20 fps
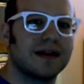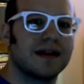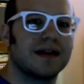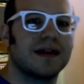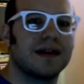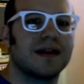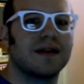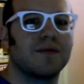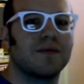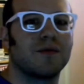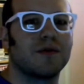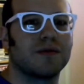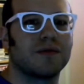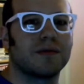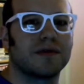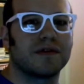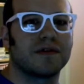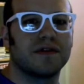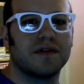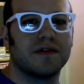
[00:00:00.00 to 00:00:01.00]
World
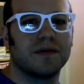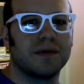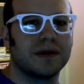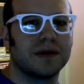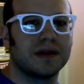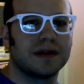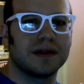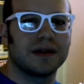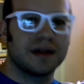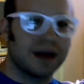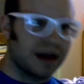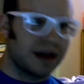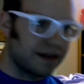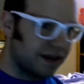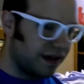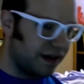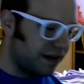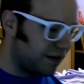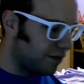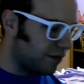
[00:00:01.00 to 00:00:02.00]
War II and
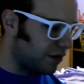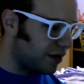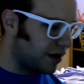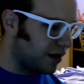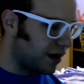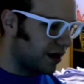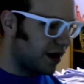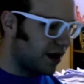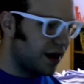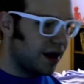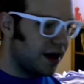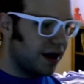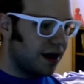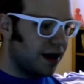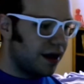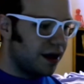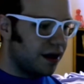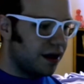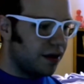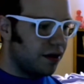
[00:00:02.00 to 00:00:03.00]
Nazis and whatnot.
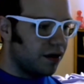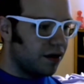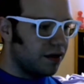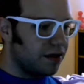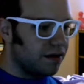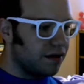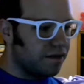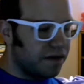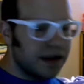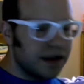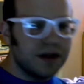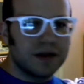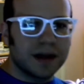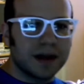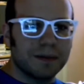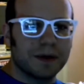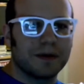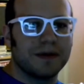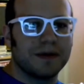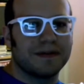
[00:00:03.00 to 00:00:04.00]
The video game
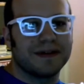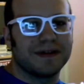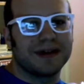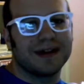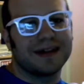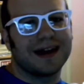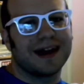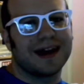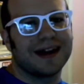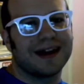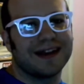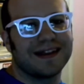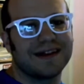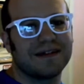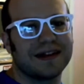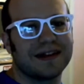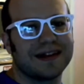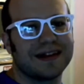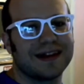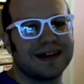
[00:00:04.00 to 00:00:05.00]
equivalent of that is
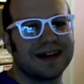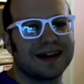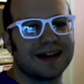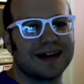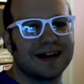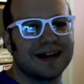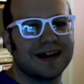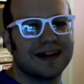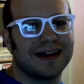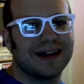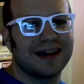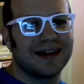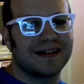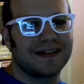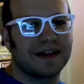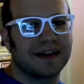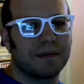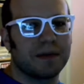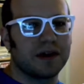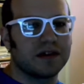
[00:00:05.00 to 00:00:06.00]
everything is
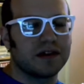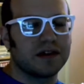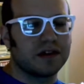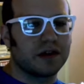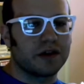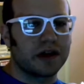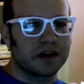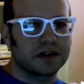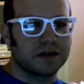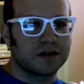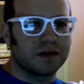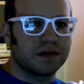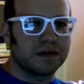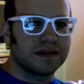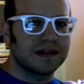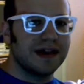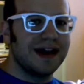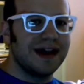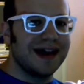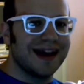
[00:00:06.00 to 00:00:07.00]
compared to Dark Souls.
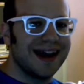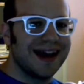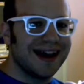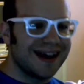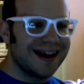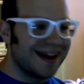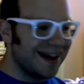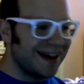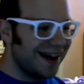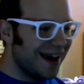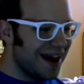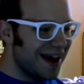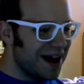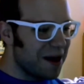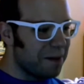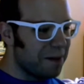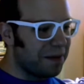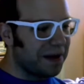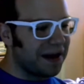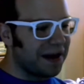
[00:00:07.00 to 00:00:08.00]

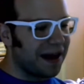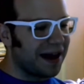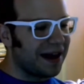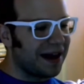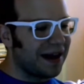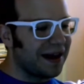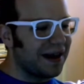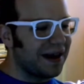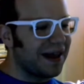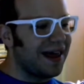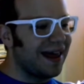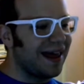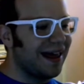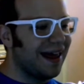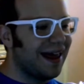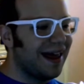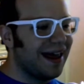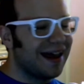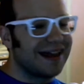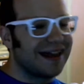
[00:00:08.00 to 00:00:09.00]
But
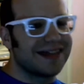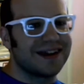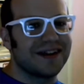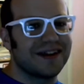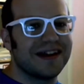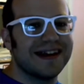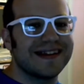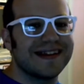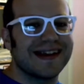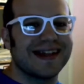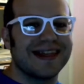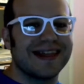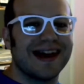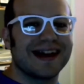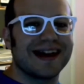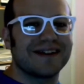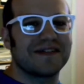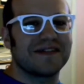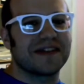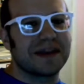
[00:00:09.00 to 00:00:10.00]
there is a lot
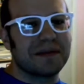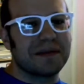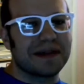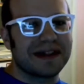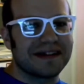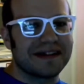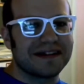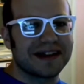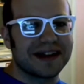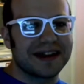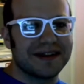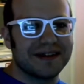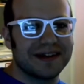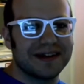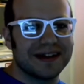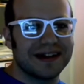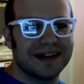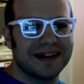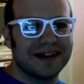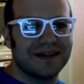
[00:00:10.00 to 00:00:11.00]
of similarity
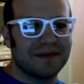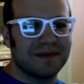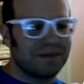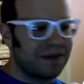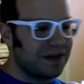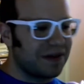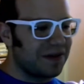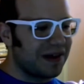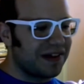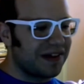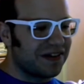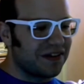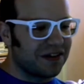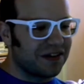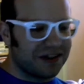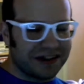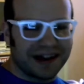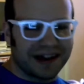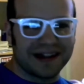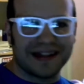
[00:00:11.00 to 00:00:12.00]
between Sword
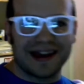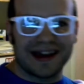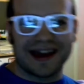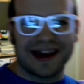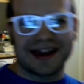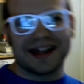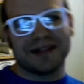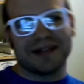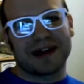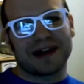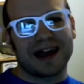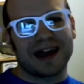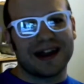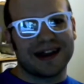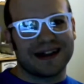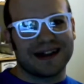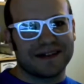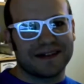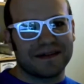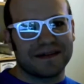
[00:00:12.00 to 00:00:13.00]
Art Online and the
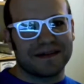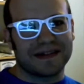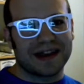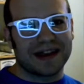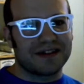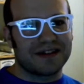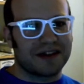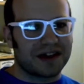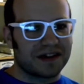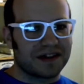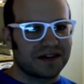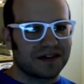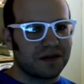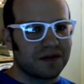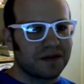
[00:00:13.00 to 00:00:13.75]
mechanics of, say, Dark Souls.